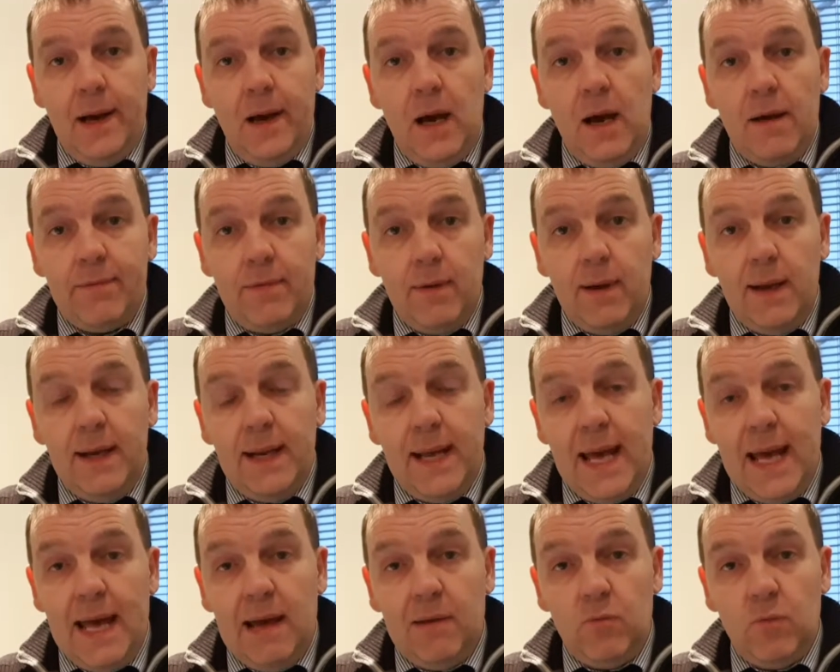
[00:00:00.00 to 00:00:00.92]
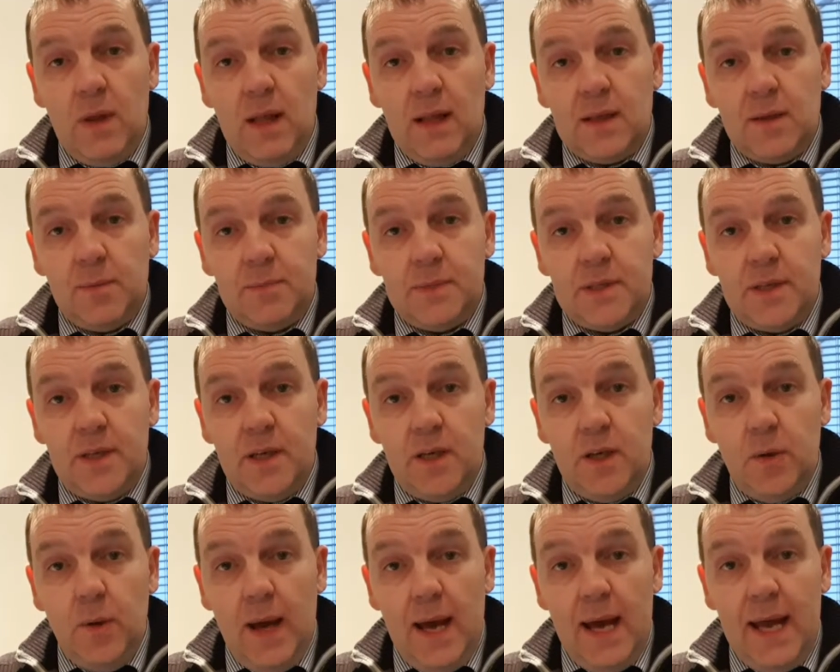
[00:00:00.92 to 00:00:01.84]
Hi everyone, and welcome
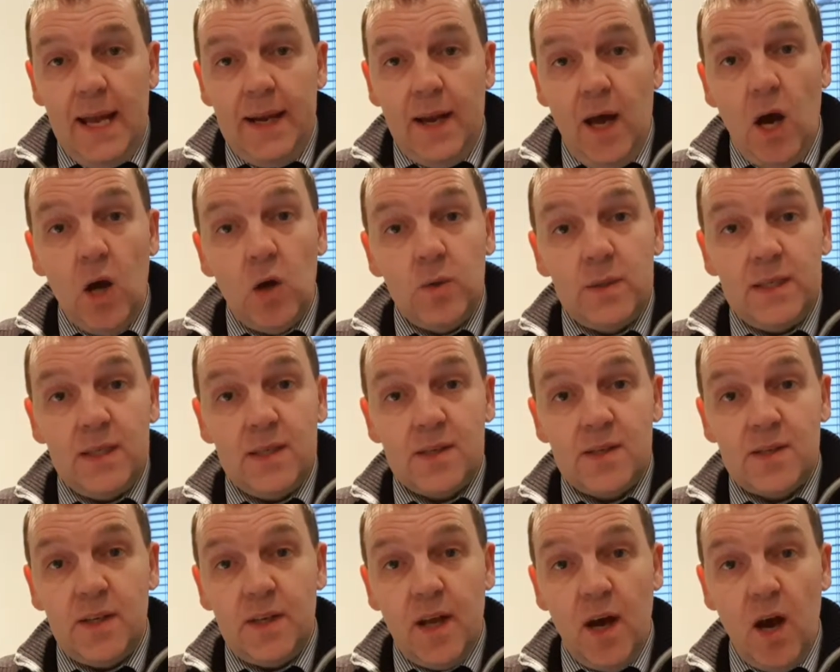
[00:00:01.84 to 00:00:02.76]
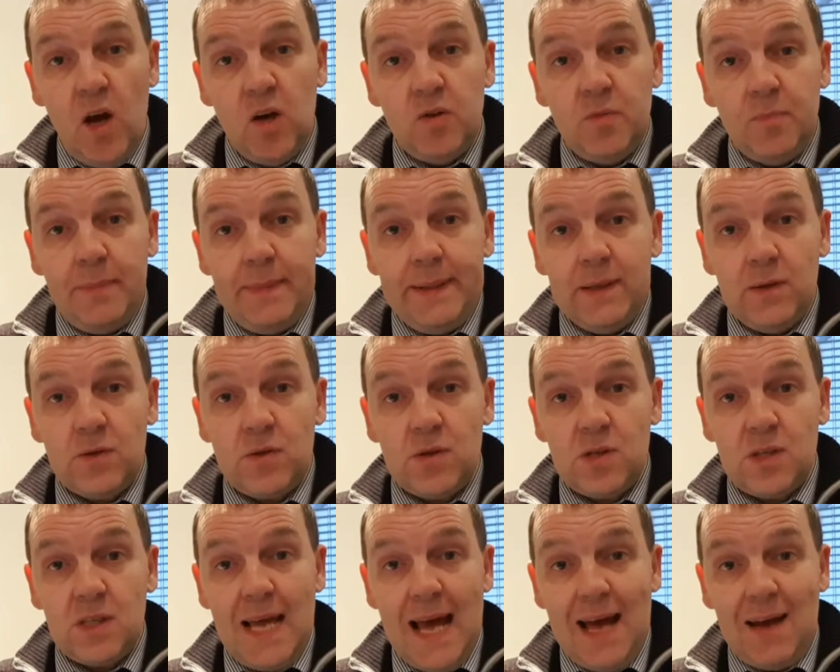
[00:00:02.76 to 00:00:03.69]
to an Odinson Oatmeal
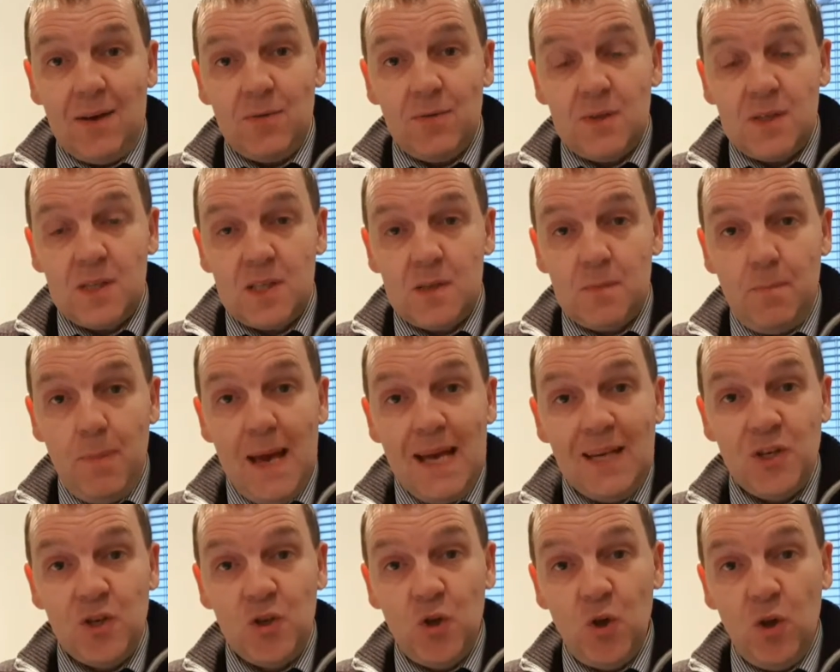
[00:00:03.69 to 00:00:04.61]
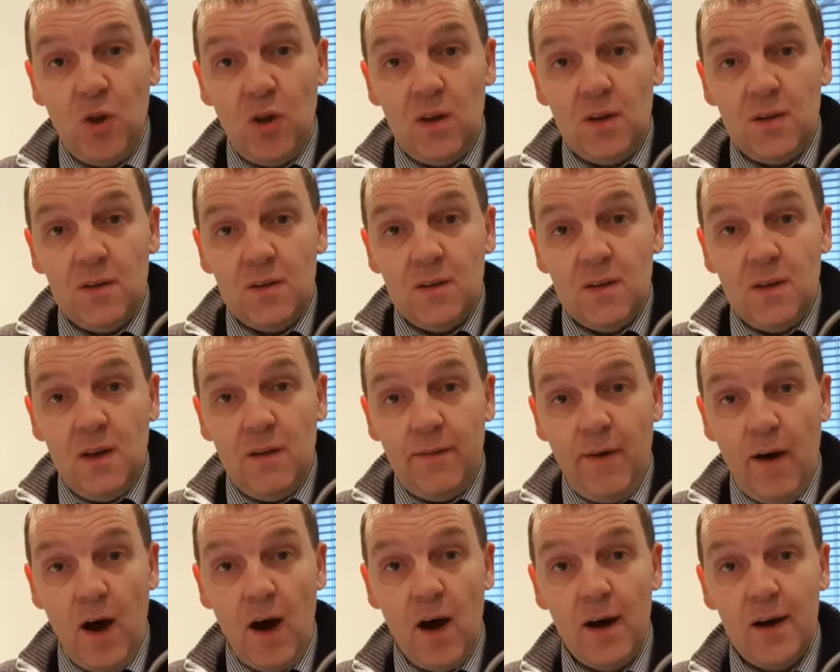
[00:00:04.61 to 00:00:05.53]
Stout special
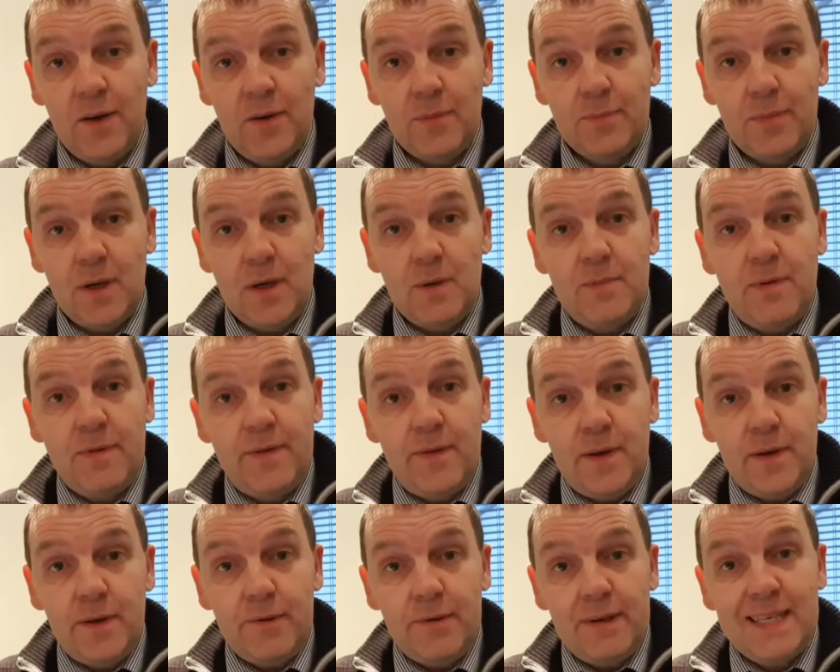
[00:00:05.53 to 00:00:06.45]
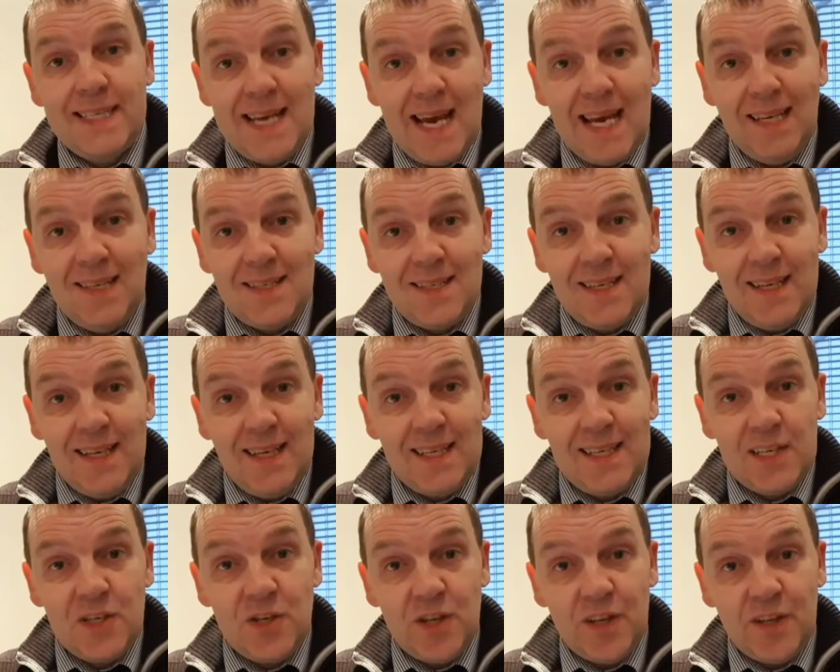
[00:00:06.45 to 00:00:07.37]
of Homebrew Buffoonery tasting
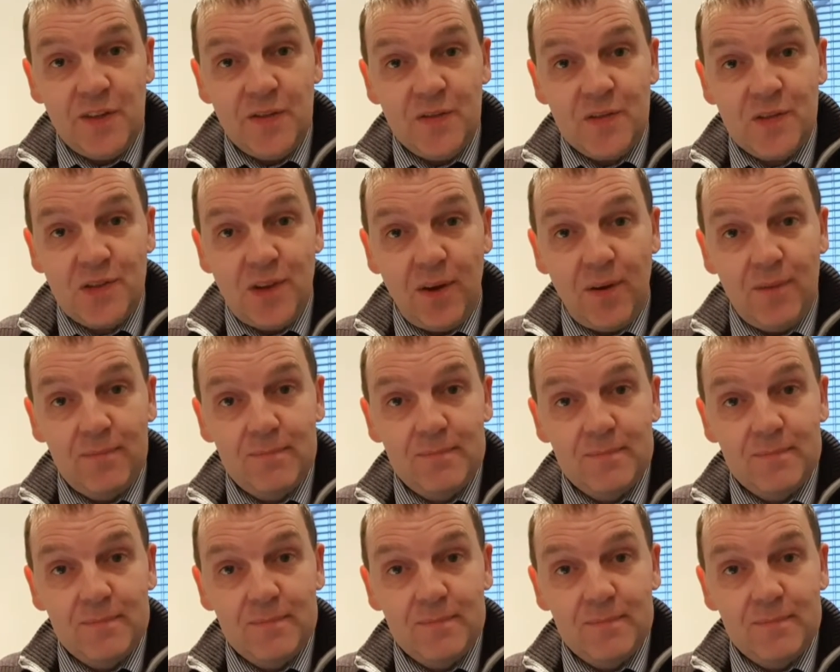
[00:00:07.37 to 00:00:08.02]
editions.